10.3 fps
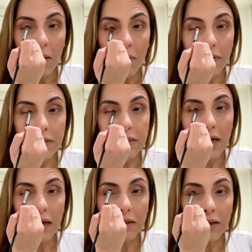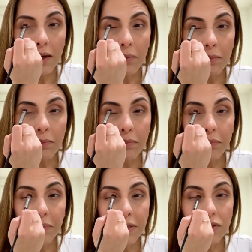what is that? Like a
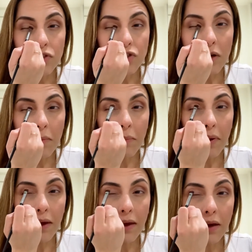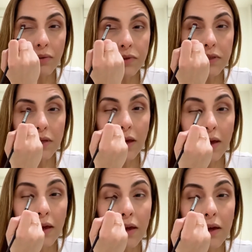peach champagne, I would say.
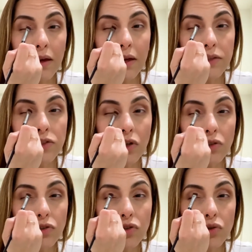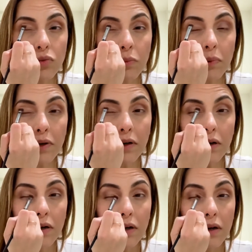It's not super
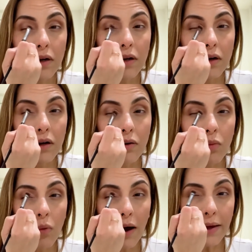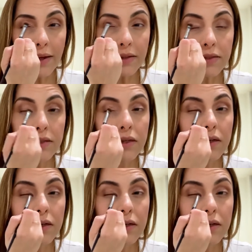white